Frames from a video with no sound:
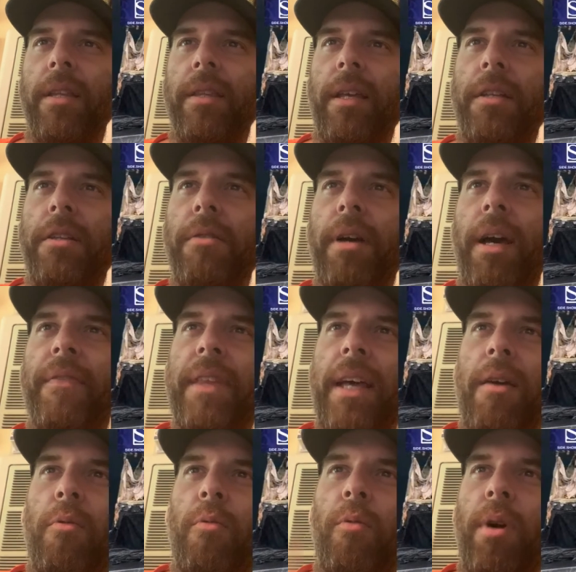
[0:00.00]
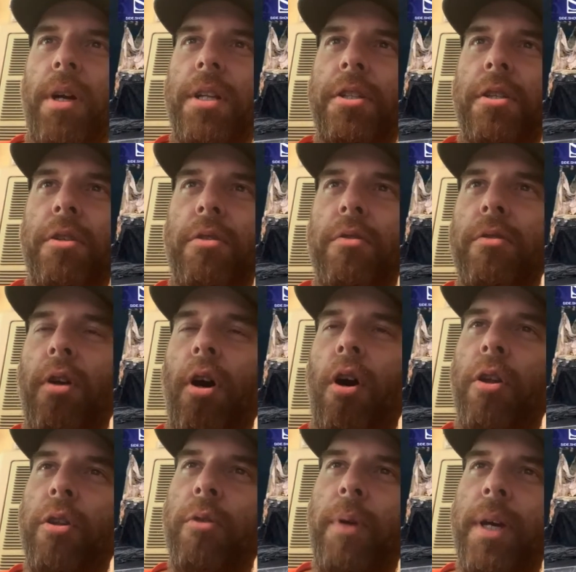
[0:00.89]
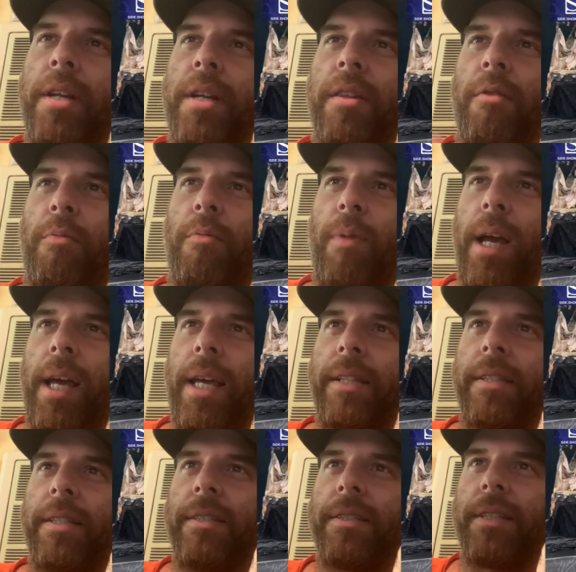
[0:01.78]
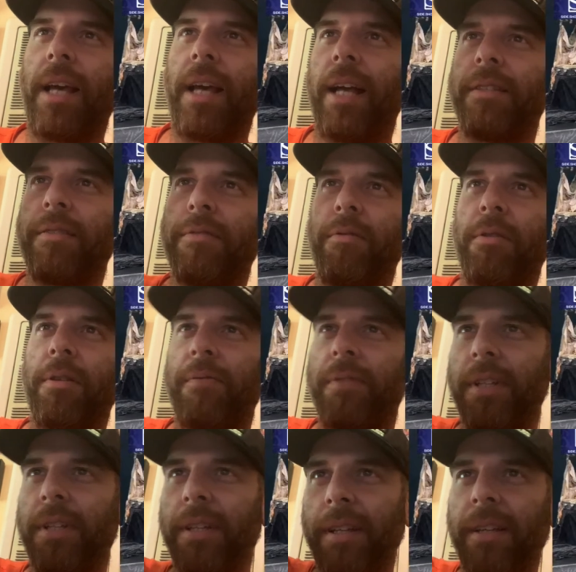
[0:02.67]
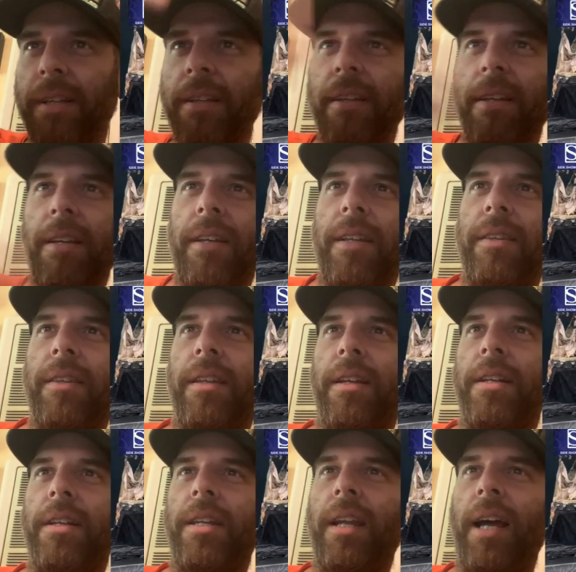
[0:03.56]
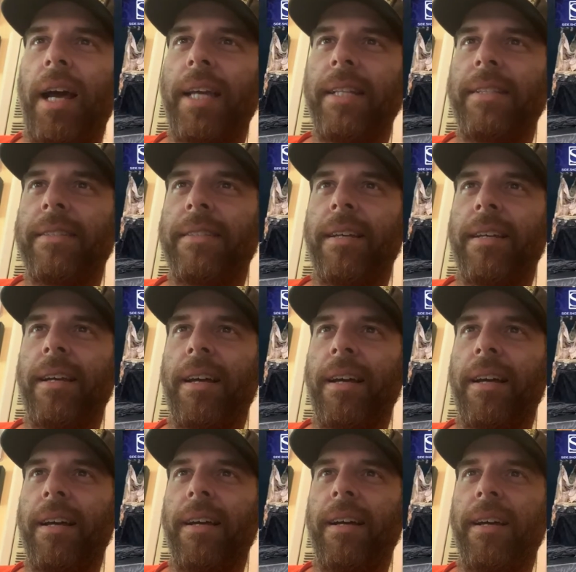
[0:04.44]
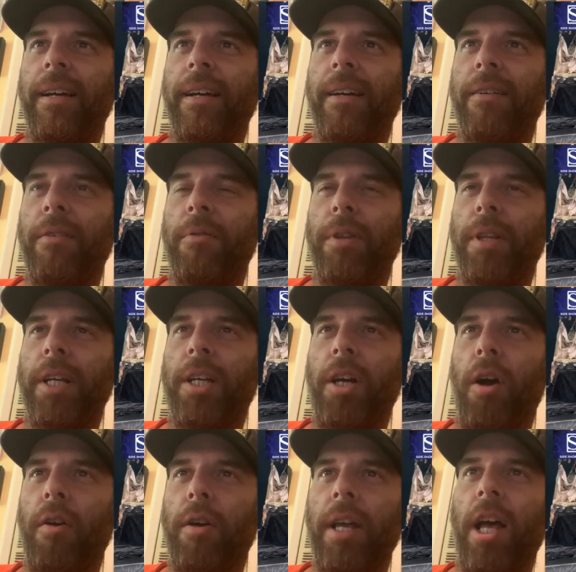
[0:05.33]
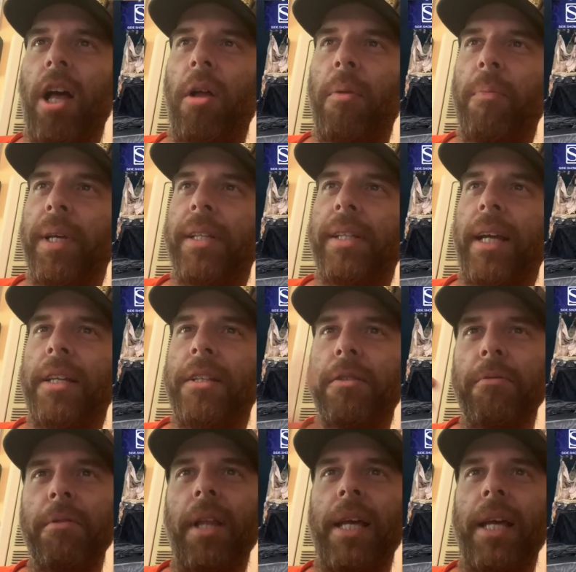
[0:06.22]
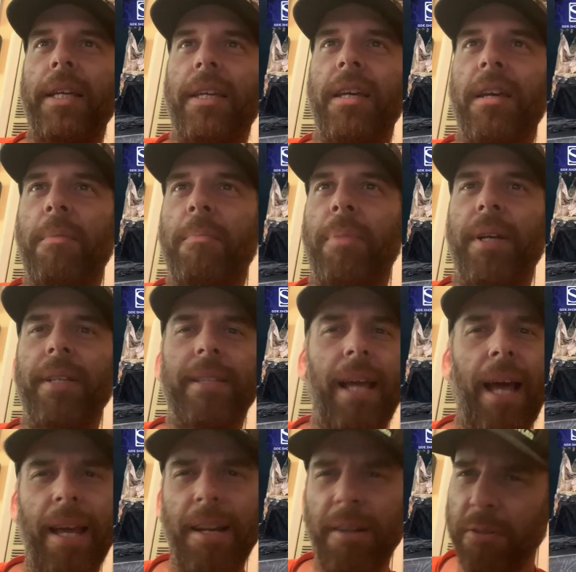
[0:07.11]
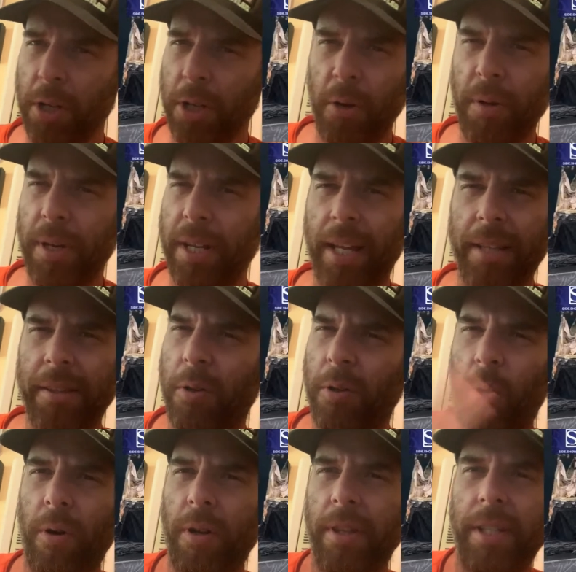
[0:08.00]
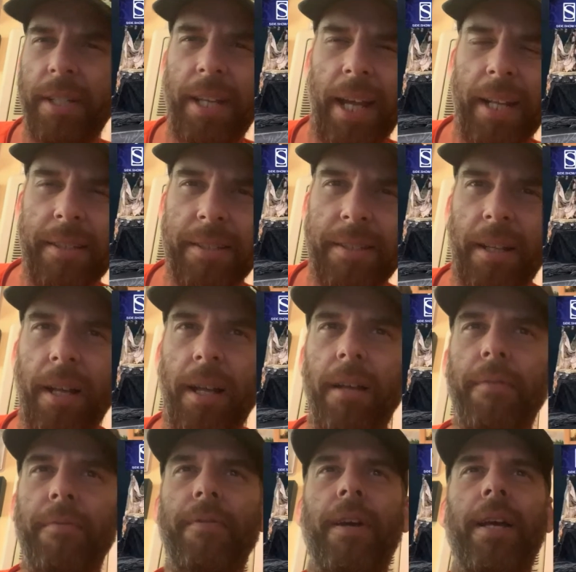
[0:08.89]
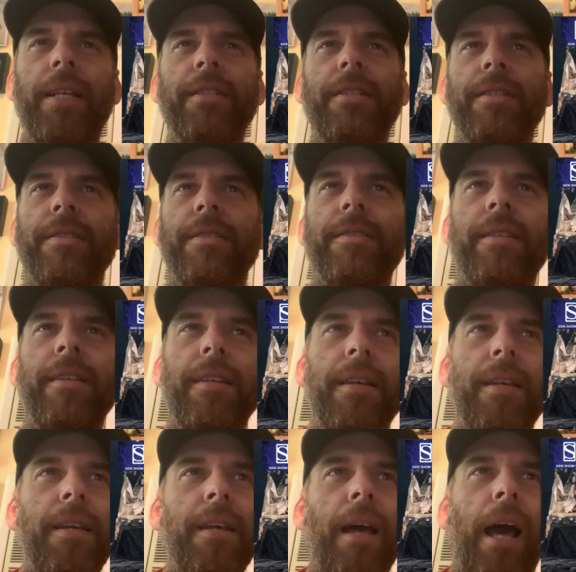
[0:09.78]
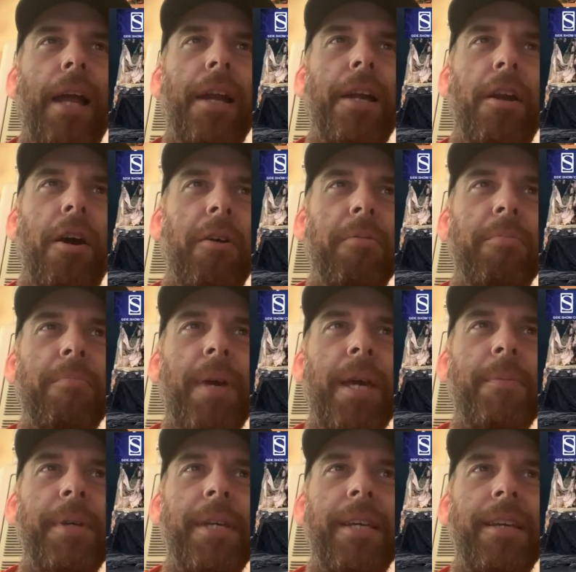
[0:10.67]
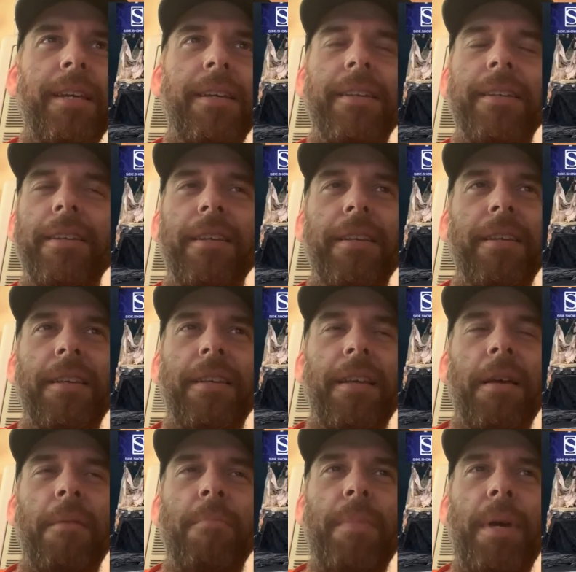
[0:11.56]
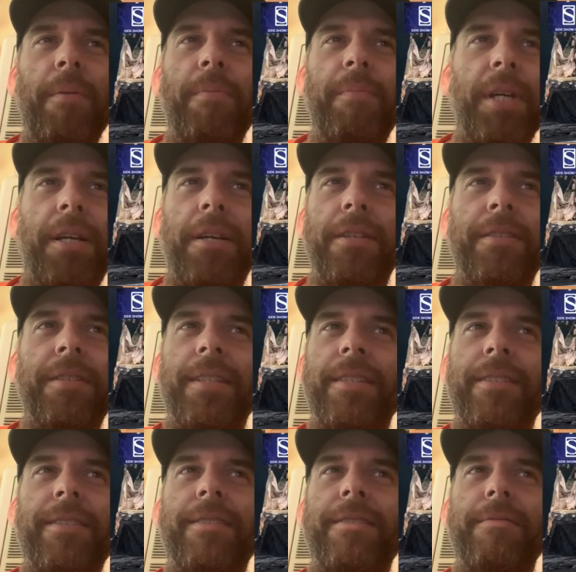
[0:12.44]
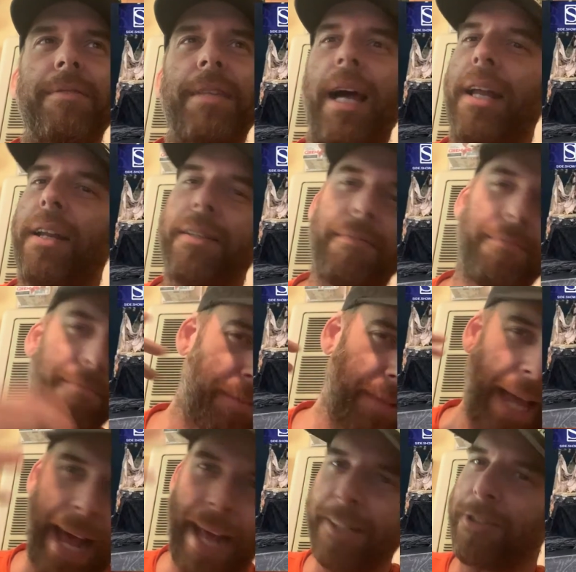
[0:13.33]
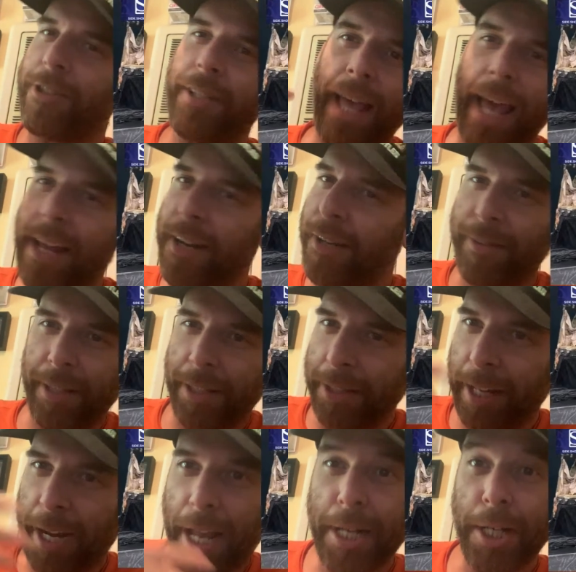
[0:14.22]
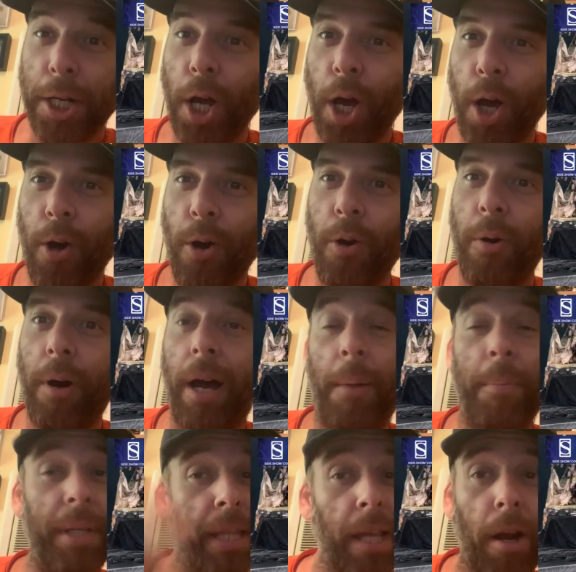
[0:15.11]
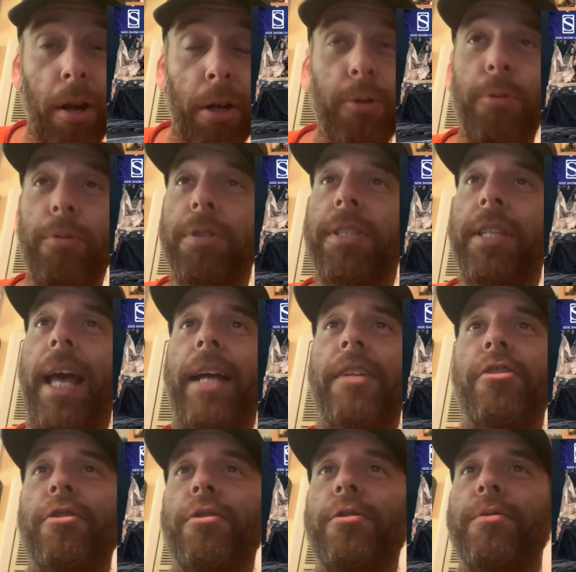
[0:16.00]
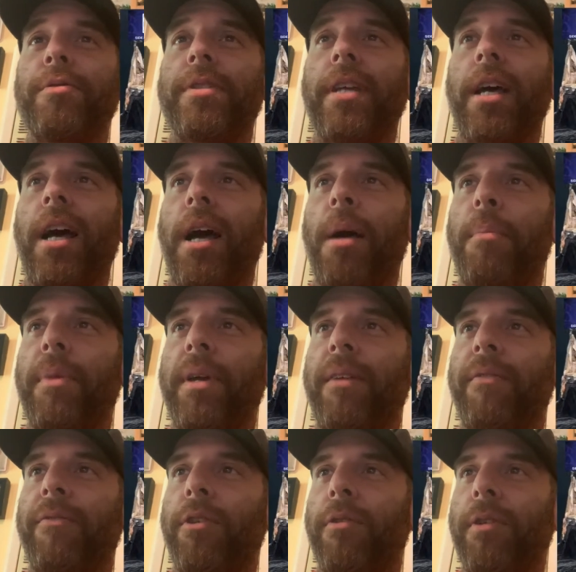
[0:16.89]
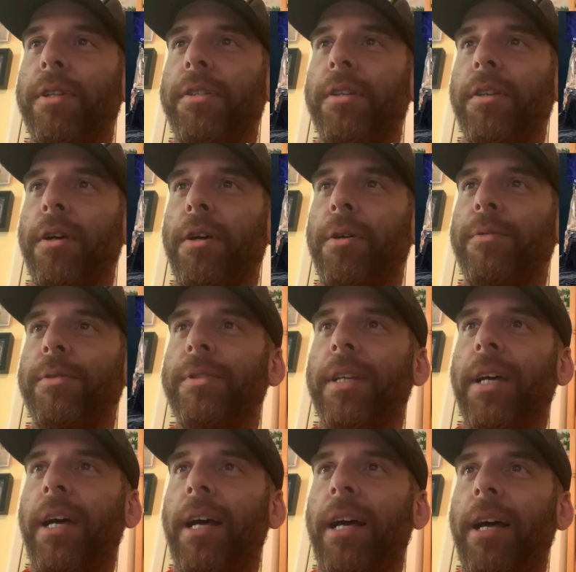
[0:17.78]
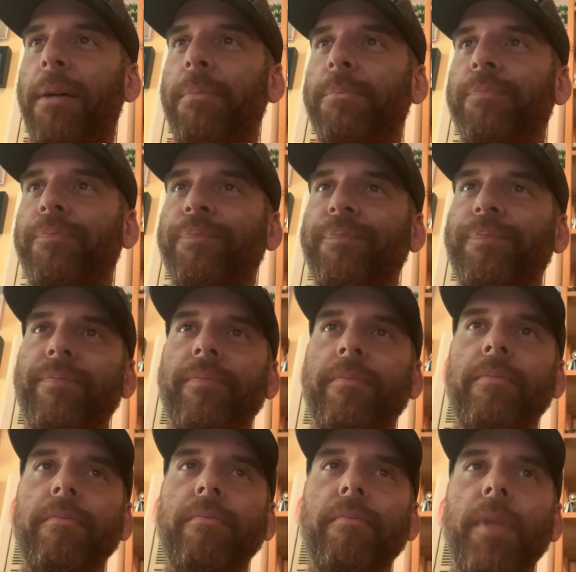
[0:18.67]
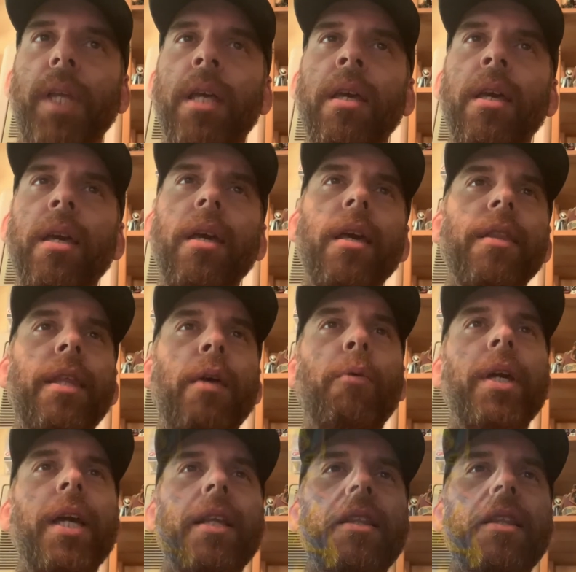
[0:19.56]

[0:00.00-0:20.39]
They do have that one dude all the way to the right. He's got sort of the the knight uh, uh, or the guard helmet. I do like him, but I don't go in on the Court of the Dead stuff. I just, I don't know. Maybe, maybe because it's not attached to anything that I know. Uh, but they are cool statues um, if you're into those. Um, then we